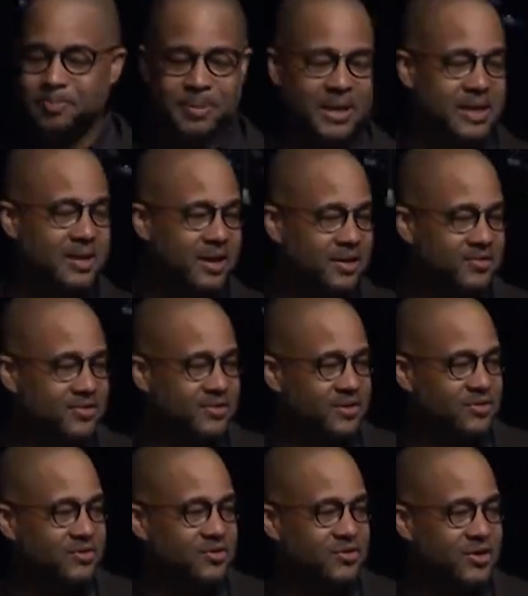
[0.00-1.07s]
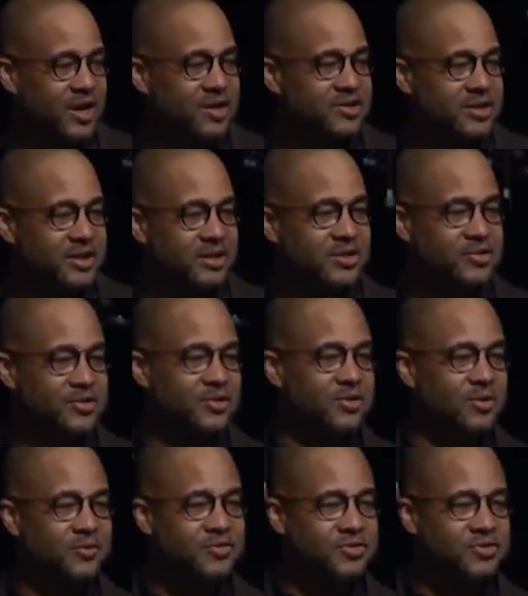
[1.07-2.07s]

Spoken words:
peanuts is tragically true of